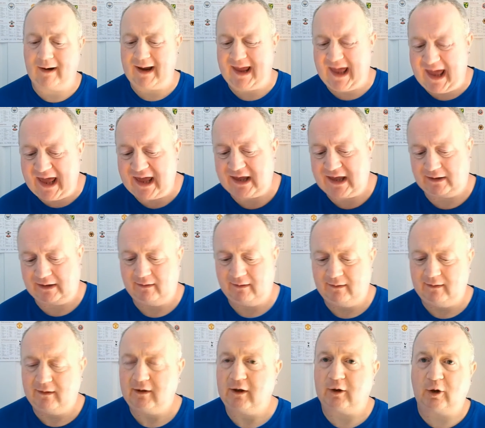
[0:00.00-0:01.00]
He
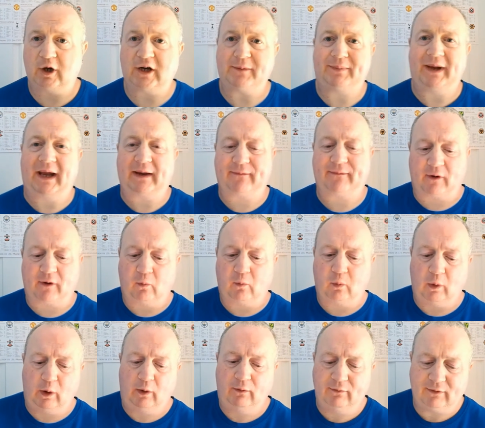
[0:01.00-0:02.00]
currently plays for
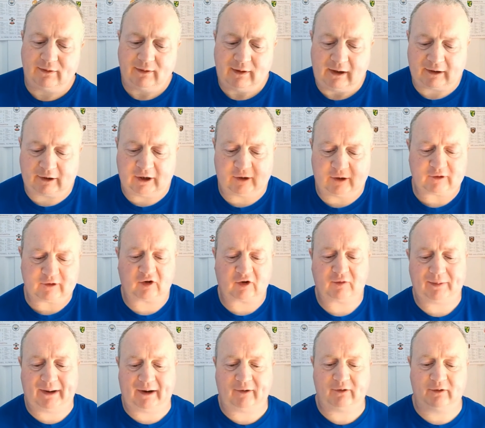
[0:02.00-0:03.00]
Wolves. The contract
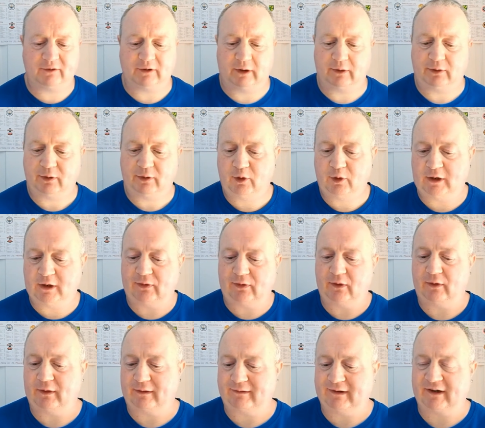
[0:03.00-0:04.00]
expires on the 30th of
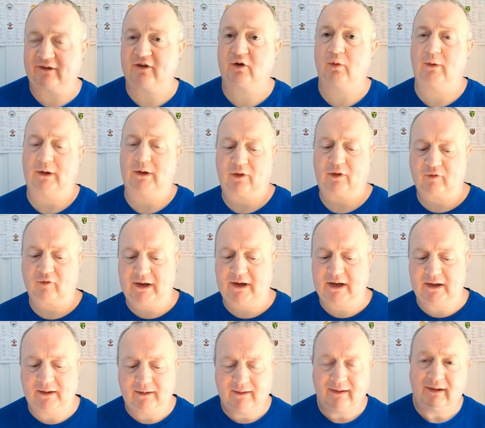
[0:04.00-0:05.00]
the 6th,
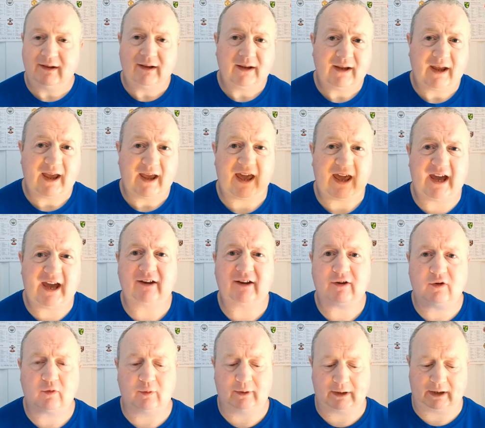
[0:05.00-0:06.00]
23, age
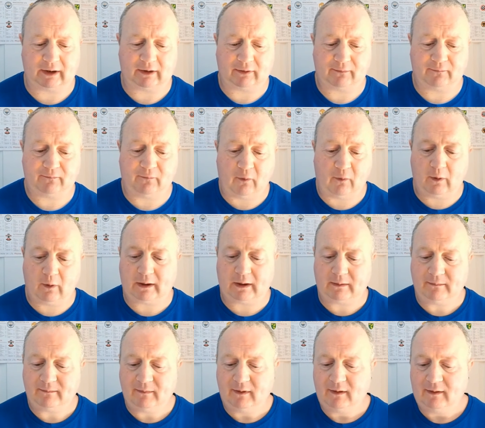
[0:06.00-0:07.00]

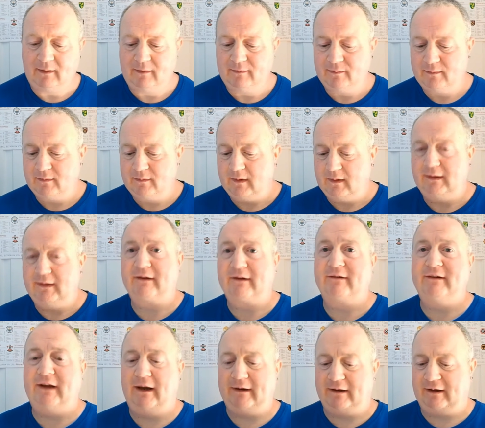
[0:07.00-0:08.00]
24,
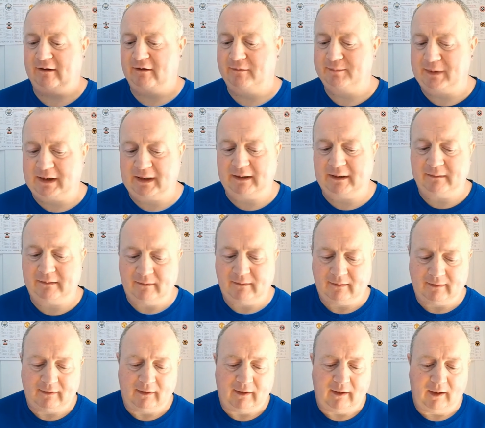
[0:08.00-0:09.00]
nationality is Spain,
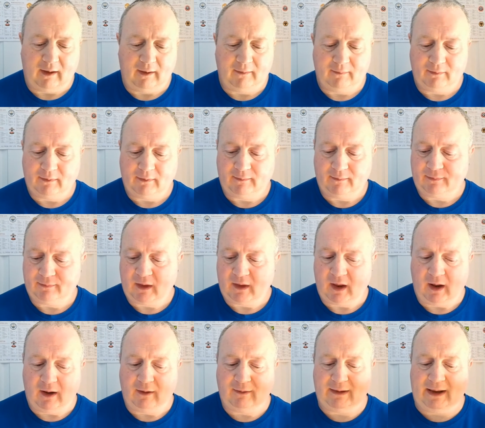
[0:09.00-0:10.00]

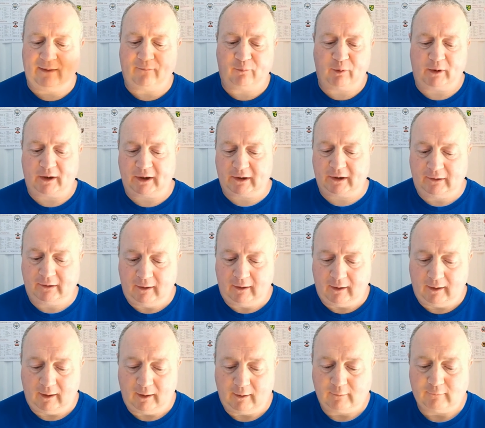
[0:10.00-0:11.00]
left winger,
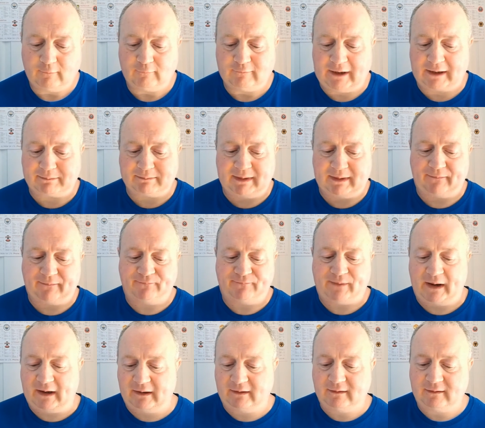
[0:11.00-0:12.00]
right
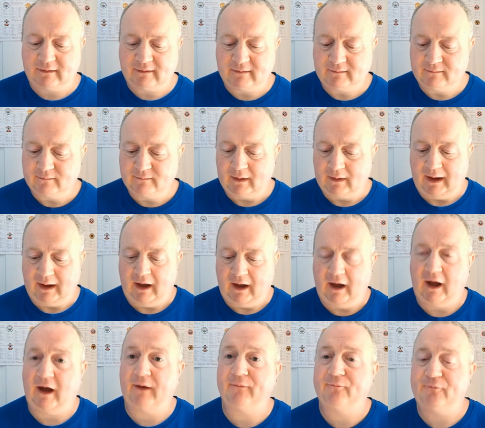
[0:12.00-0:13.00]
midfield,
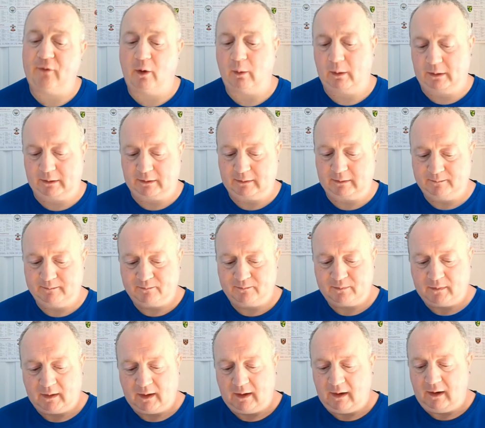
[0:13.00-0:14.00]
and forward.
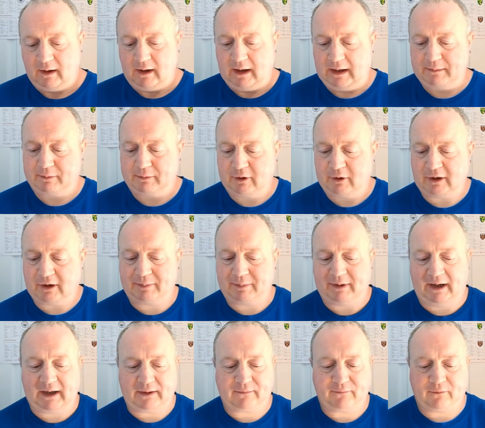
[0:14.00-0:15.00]
He currently
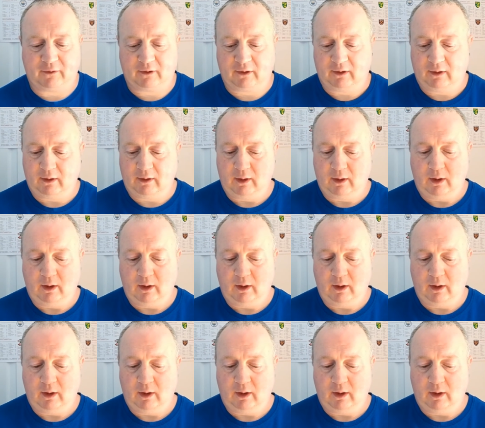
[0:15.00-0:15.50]
plays for